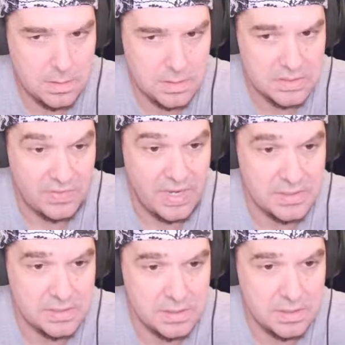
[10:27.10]
It's
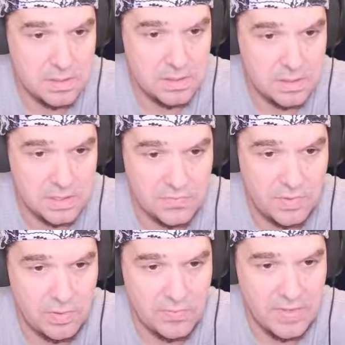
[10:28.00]
fast. It's
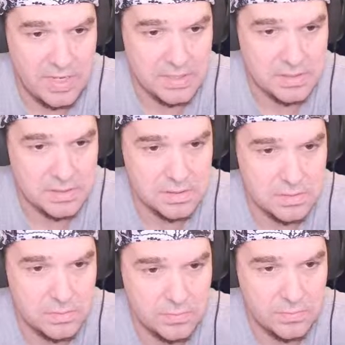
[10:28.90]
very fast.
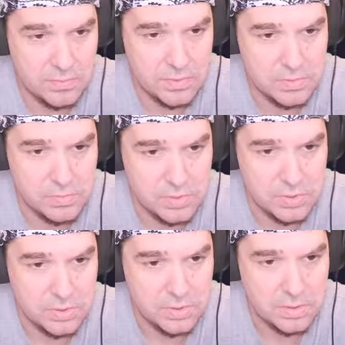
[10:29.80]
0 to
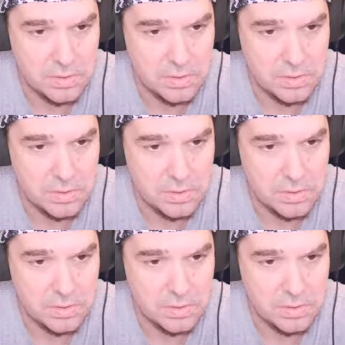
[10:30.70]
100.